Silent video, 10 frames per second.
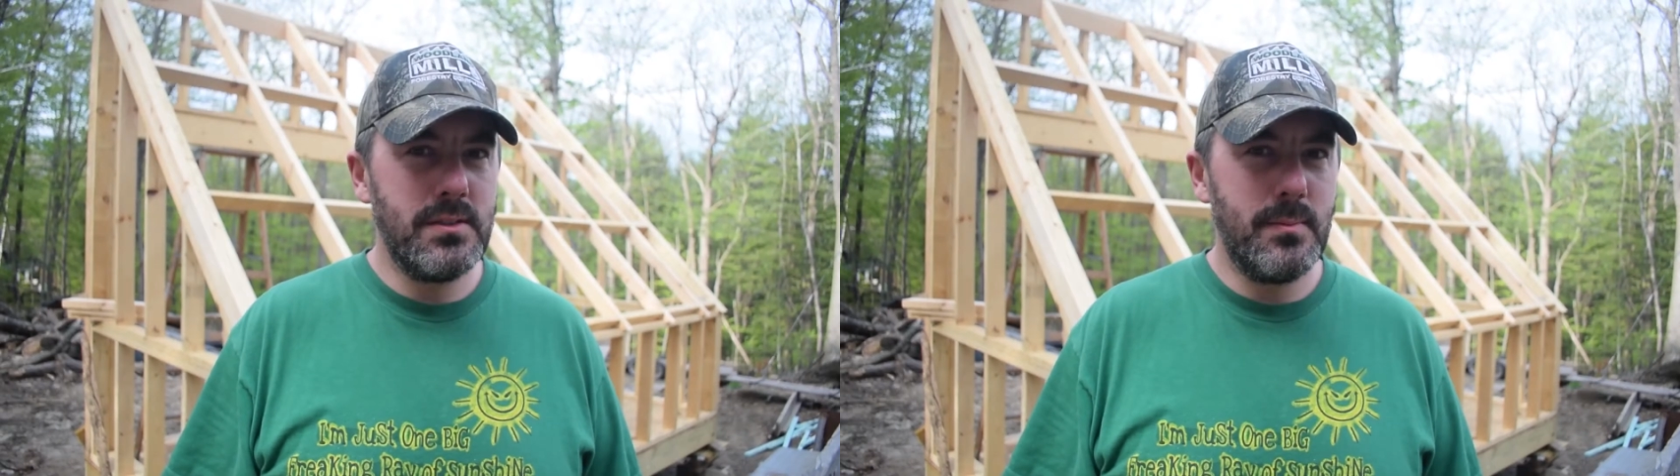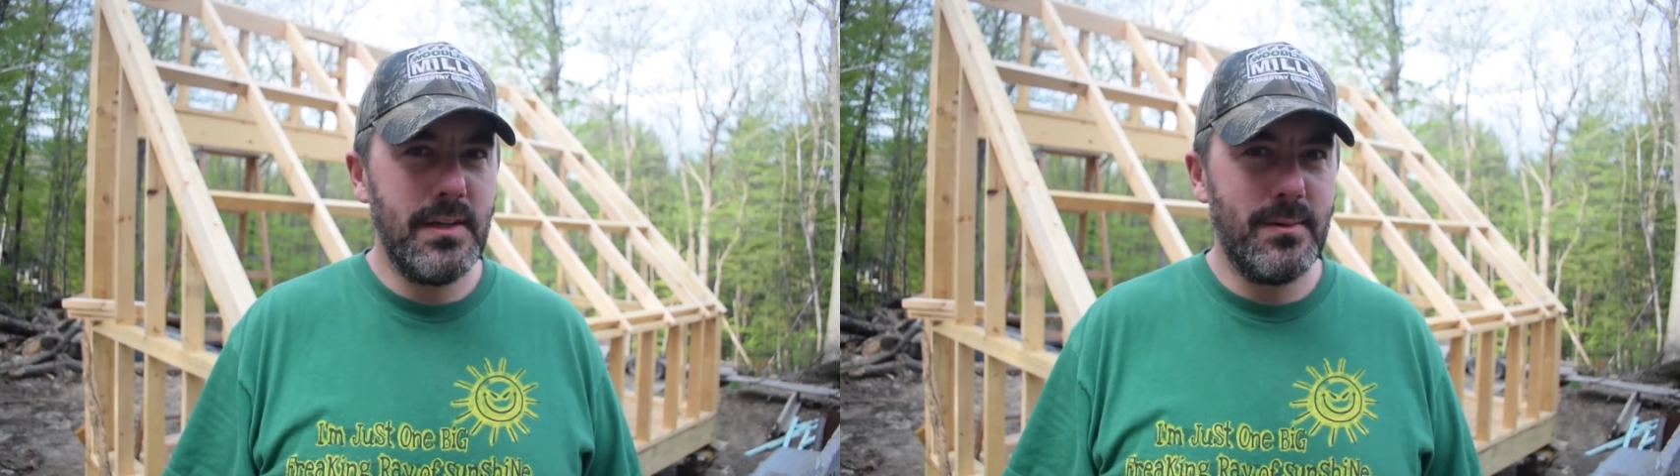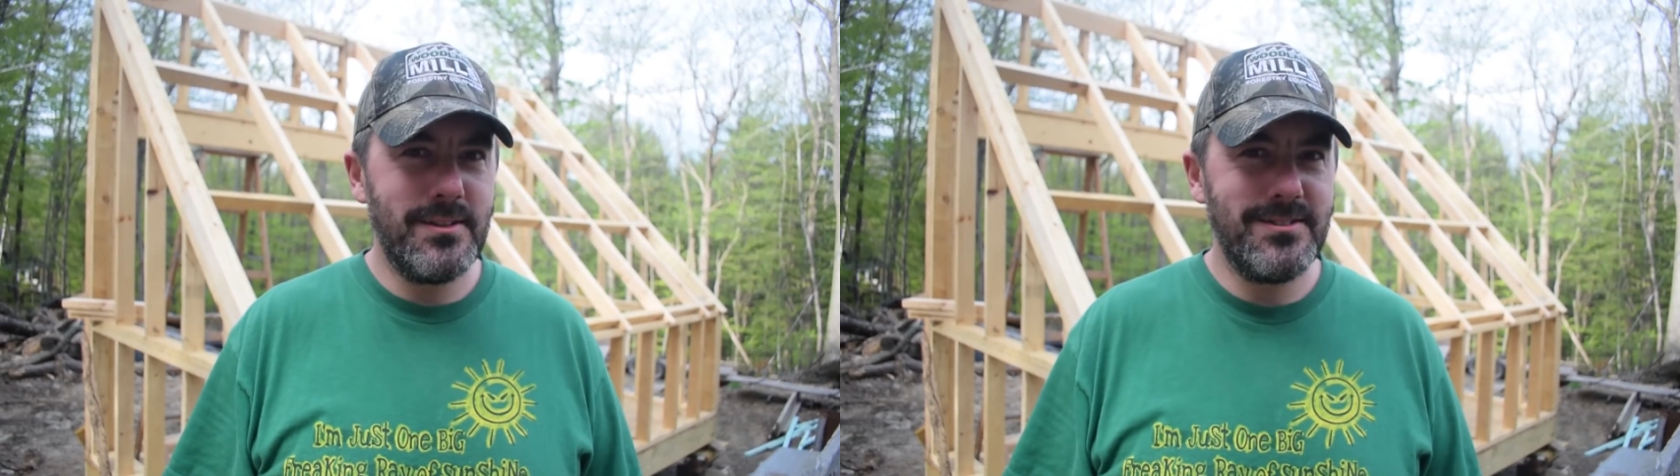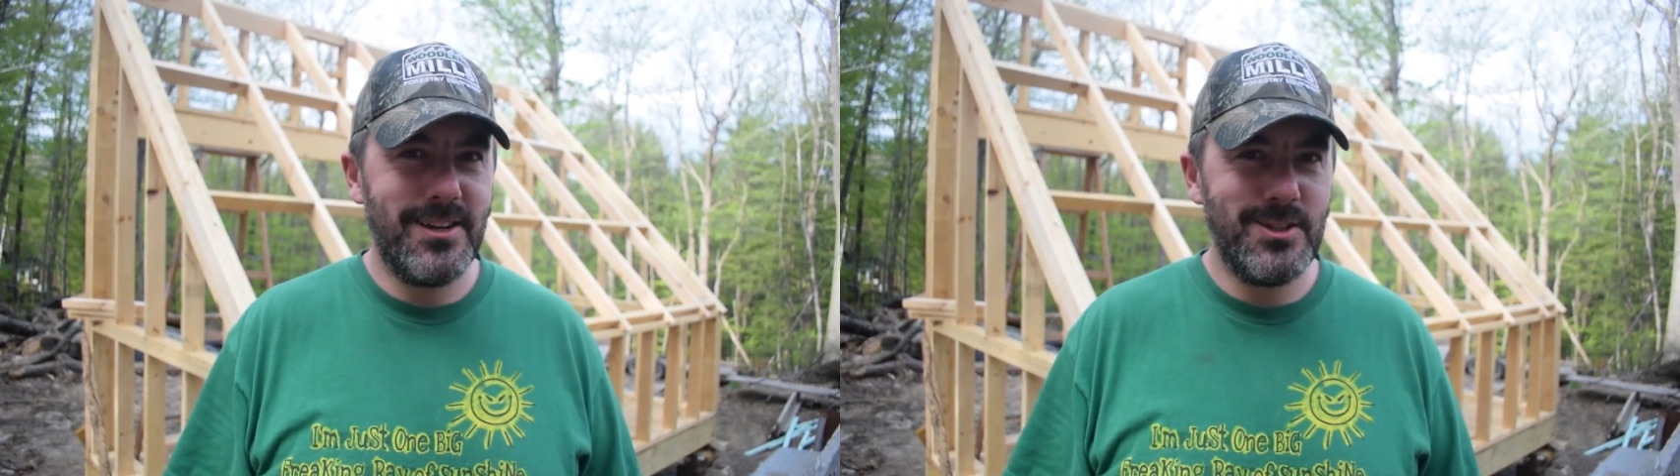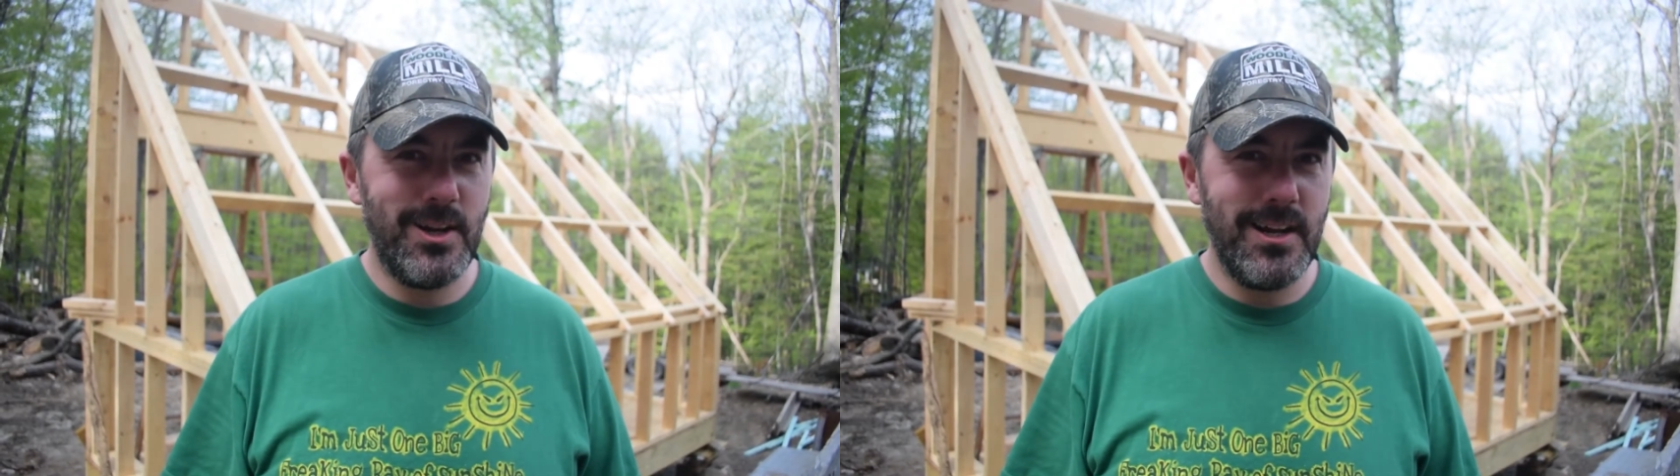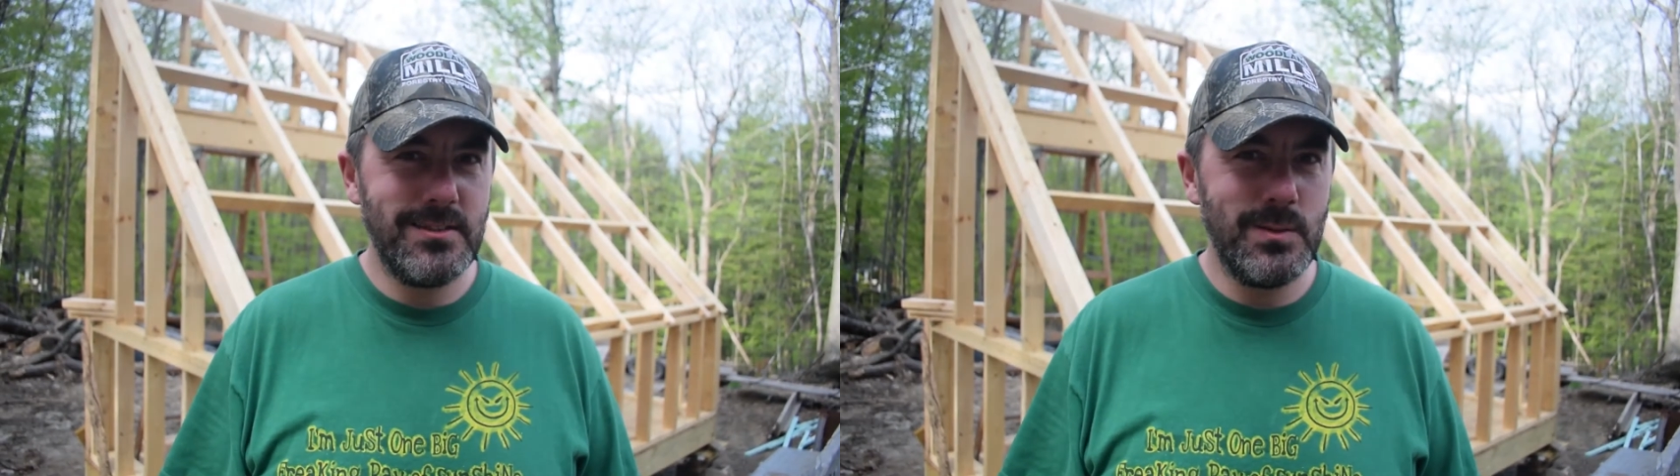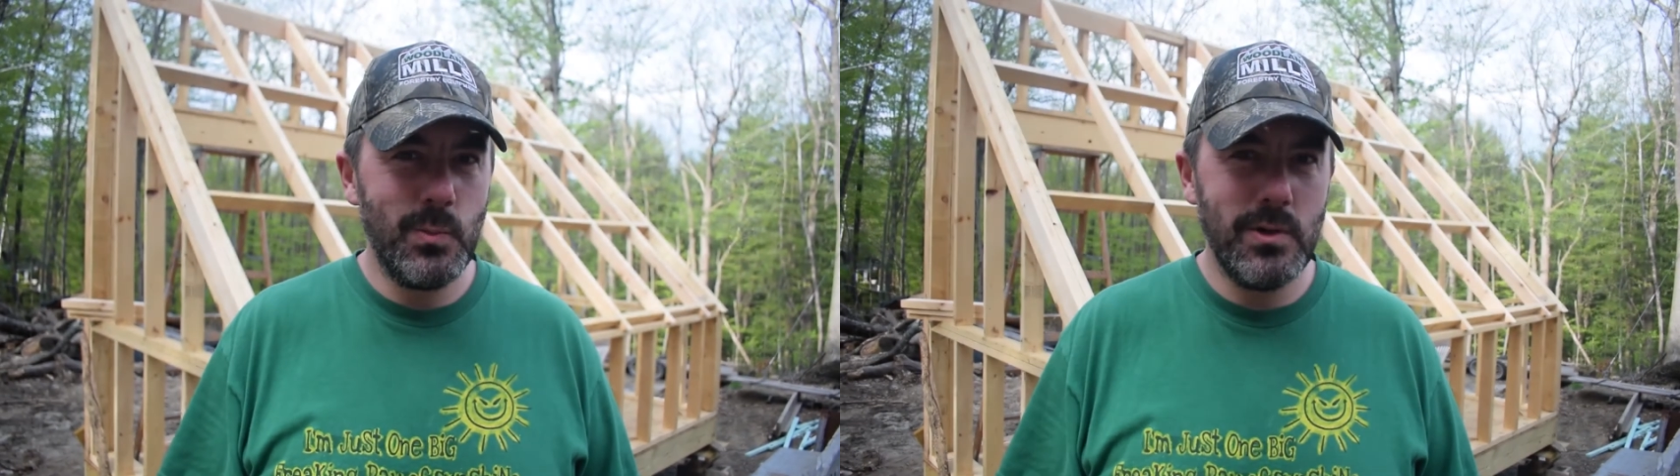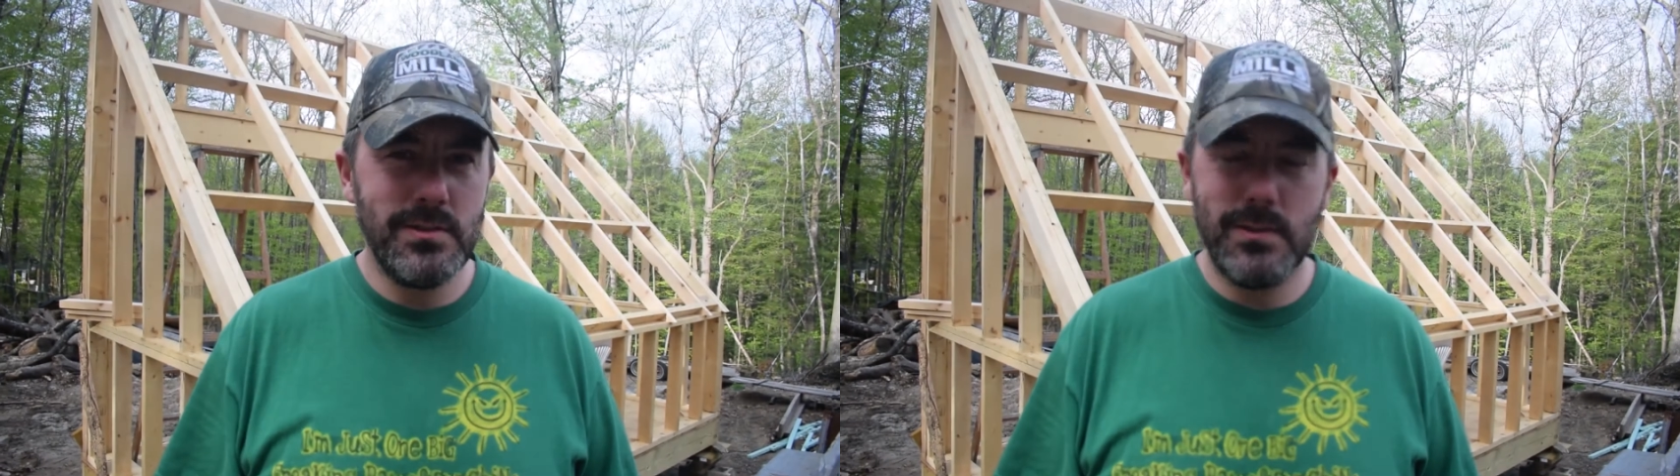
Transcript: to being able to start drying some wood,